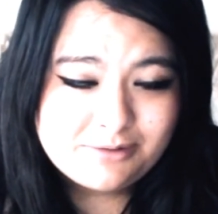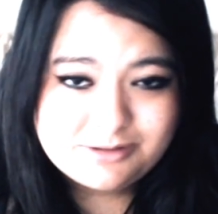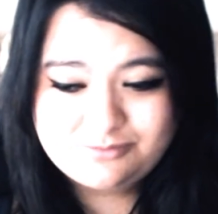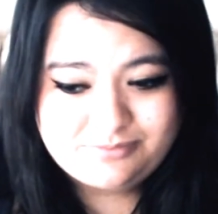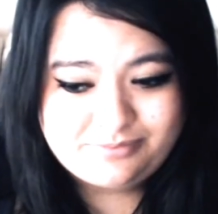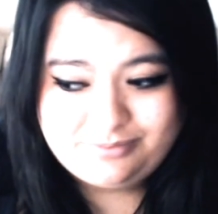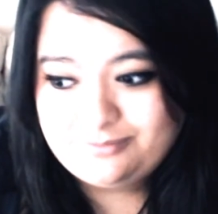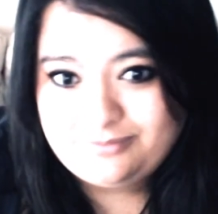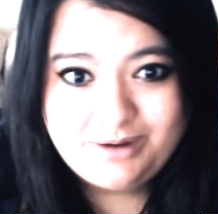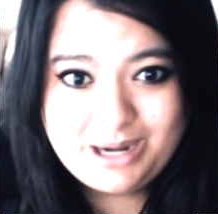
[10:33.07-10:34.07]
I
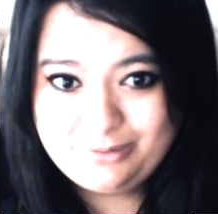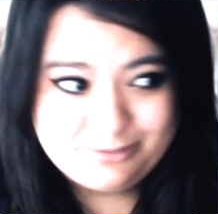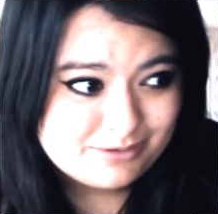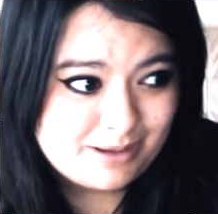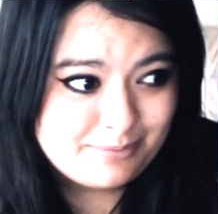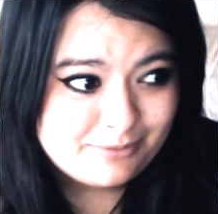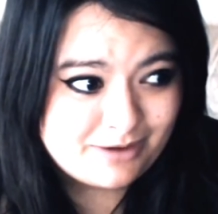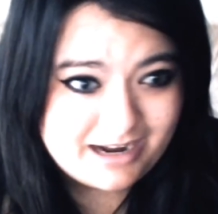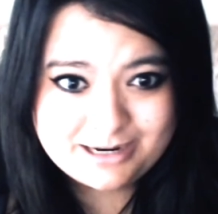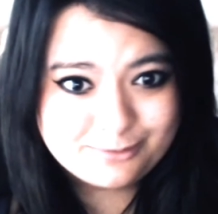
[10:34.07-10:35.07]
was up and
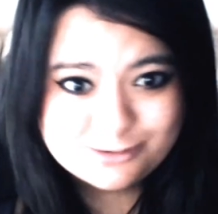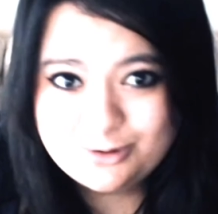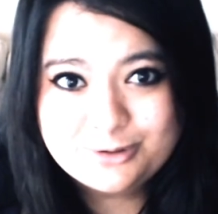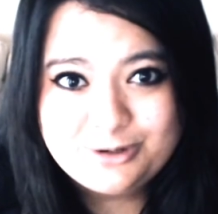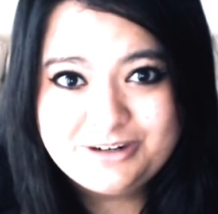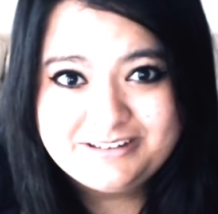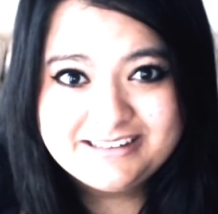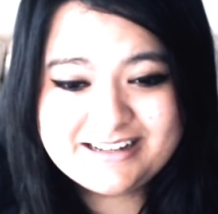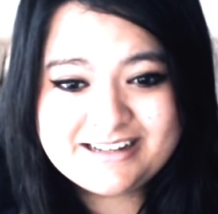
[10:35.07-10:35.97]
running. It was all good.